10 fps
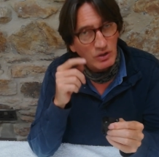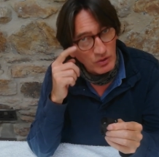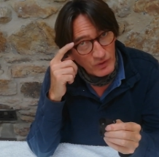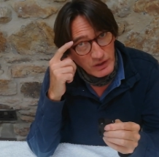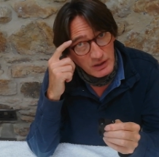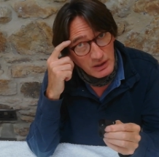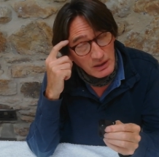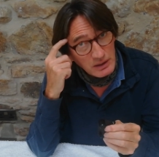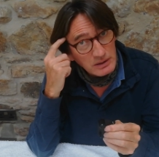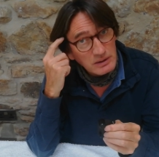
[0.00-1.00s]
on
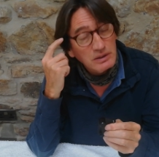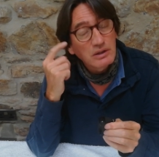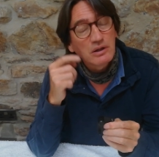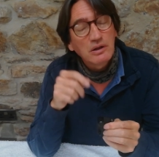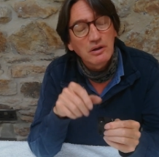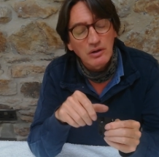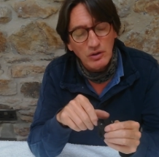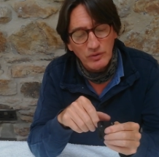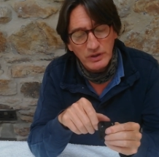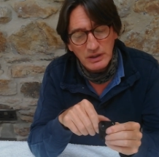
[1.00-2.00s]
the
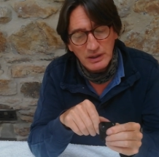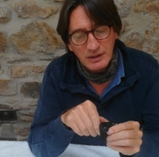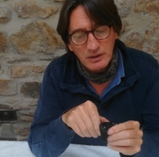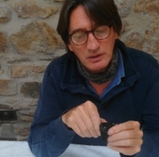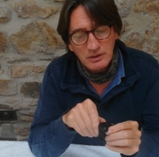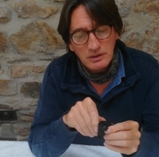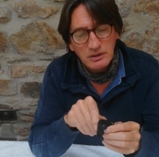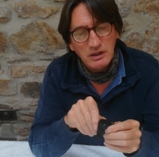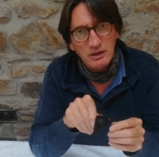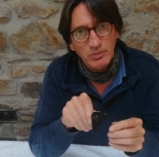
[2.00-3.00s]
inner
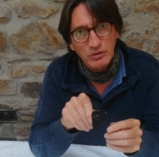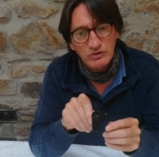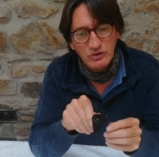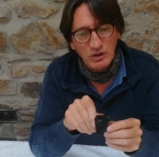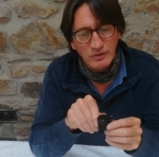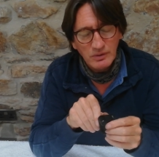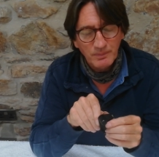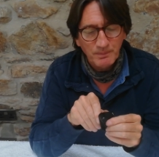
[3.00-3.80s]
gearbox cover,